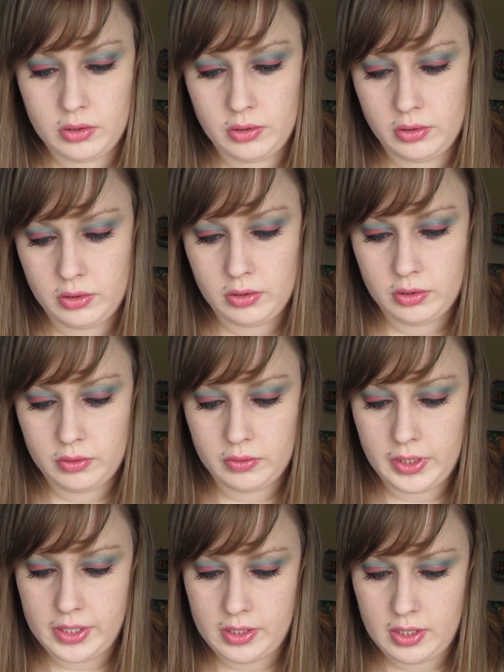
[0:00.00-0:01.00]

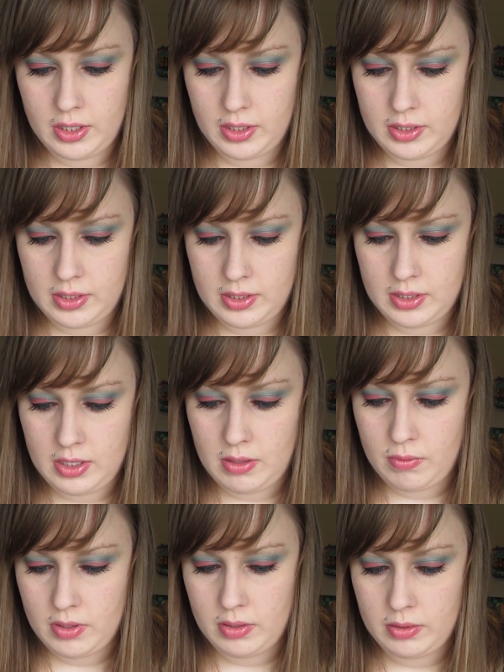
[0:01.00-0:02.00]
Alright, let's see
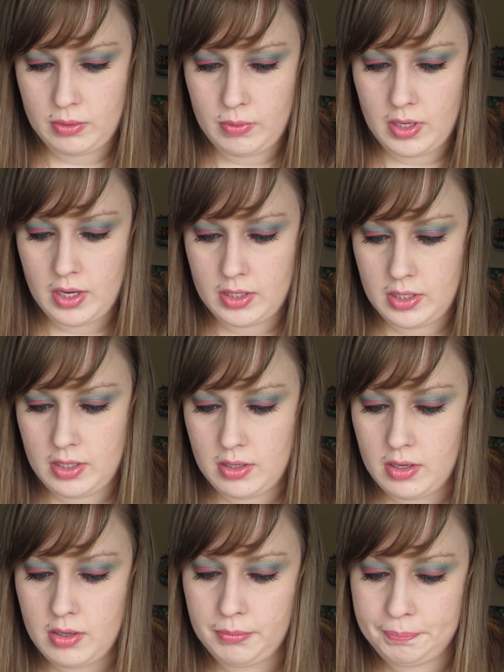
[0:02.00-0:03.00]
what else we got
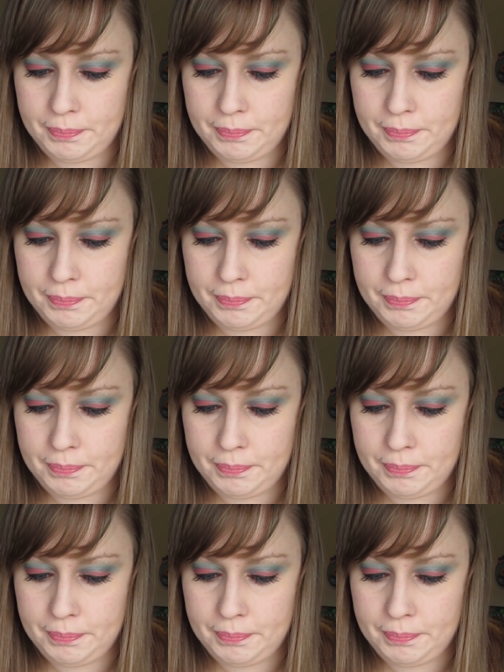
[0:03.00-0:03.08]
here.